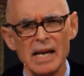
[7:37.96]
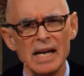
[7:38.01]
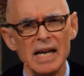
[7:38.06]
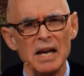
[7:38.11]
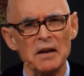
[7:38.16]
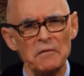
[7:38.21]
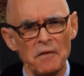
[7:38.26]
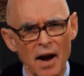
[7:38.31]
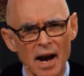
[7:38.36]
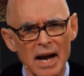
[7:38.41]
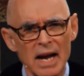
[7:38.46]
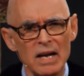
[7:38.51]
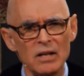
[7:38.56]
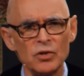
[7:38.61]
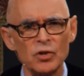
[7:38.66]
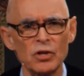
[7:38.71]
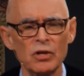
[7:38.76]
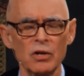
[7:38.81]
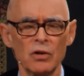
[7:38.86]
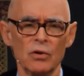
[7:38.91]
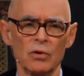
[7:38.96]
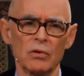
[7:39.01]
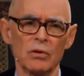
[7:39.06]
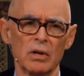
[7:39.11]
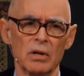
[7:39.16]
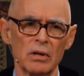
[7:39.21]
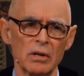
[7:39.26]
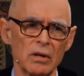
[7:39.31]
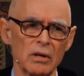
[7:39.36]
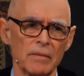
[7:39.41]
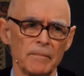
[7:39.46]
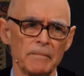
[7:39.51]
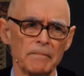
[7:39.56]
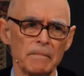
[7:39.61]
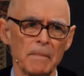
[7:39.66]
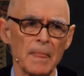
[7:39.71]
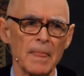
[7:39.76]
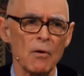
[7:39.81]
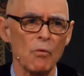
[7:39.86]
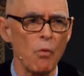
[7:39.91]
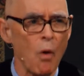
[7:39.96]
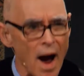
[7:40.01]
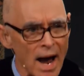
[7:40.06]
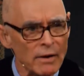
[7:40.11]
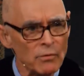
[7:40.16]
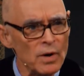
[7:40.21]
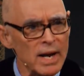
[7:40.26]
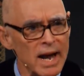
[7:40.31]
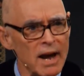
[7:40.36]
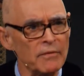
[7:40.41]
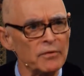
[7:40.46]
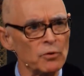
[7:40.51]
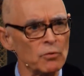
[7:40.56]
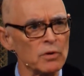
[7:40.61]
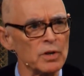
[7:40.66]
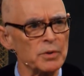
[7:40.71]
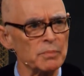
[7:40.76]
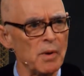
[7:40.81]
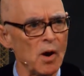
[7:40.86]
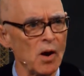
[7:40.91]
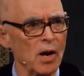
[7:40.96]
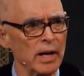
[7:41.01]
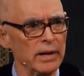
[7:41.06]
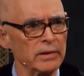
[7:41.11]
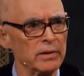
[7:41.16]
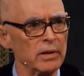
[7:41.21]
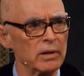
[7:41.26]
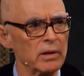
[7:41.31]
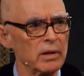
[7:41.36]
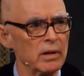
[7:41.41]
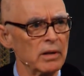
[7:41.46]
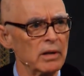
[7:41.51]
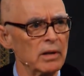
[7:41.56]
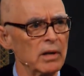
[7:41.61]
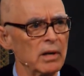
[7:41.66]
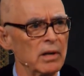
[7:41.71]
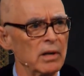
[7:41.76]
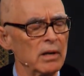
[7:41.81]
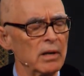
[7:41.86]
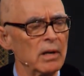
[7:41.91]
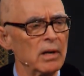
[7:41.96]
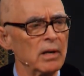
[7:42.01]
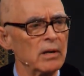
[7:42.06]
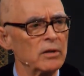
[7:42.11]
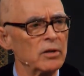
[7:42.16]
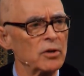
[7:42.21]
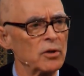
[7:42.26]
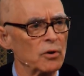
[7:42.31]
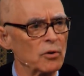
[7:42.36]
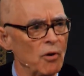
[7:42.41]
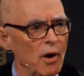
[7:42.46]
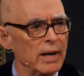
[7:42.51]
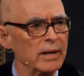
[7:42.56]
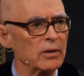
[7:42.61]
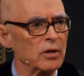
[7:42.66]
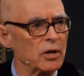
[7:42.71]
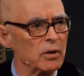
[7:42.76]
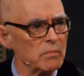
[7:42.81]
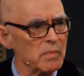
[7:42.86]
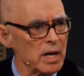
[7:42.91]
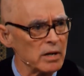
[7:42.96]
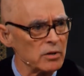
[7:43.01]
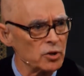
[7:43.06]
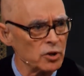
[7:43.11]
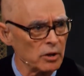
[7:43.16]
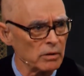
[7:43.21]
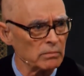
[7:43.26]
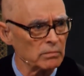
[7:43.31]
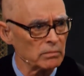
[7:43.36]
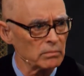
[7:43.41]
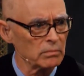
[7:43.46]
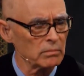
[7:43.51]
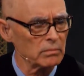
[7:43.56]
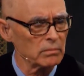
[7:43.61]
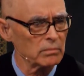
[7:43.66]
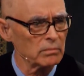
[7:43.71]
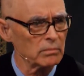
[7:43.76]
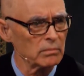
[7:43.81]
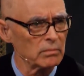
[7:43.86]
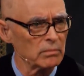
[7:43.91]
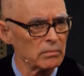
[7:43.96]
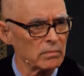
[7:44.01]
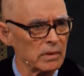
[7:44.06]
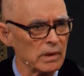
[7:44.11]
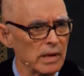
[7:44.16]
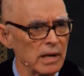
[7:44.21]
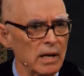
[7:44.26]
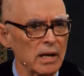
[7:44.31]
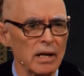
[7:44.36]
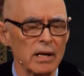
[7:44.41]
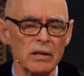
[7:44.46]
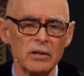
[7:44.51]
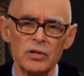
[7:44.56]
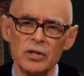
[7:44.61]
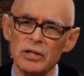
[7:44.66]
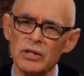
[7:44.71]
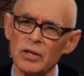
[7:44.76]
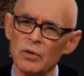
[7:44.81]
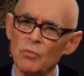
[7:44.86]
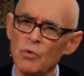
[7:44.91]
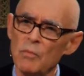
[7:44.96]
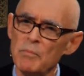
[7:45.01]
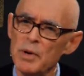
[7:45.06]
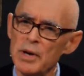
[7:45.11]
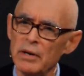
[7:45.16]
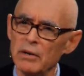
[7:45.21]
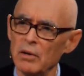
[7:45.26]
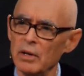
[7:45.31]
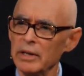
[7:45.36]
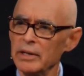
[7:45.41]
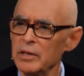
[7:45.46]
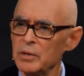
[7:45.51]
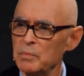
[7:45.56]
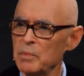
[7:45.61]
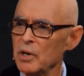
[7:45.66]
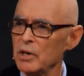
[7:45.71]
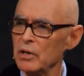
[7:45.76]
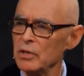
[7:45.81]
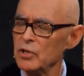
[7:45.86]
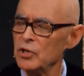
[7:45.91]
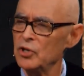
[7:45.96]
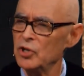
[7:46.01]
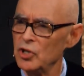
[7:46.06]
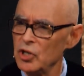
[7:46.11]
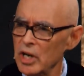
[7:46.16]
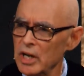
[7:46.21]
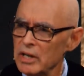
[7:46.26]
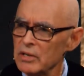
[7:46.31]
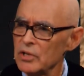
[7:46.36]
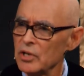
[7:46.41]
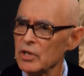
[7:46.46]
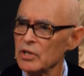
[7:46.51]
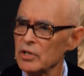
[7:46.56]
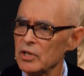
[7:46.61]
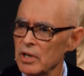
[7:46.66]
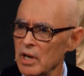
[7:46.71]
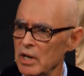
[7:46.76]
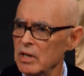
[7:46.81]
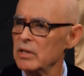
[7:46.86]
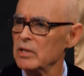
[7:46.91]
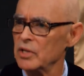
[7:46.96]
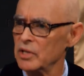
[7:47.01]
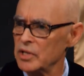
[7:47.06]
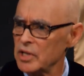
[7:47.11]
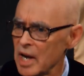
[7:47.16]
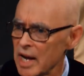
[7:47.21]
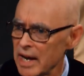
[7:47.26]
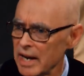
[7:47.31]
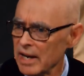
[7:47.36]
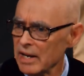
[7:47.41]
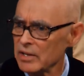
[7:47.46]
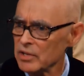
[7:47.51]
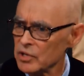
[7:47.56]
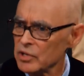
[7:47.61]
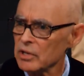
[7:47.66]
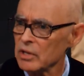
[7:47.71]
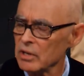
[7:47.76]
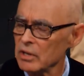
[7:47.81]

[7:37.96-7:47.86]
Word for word: if I ask you, why do we have to respond to the Great Commission? She said, Well, Bill, it's because Jesus says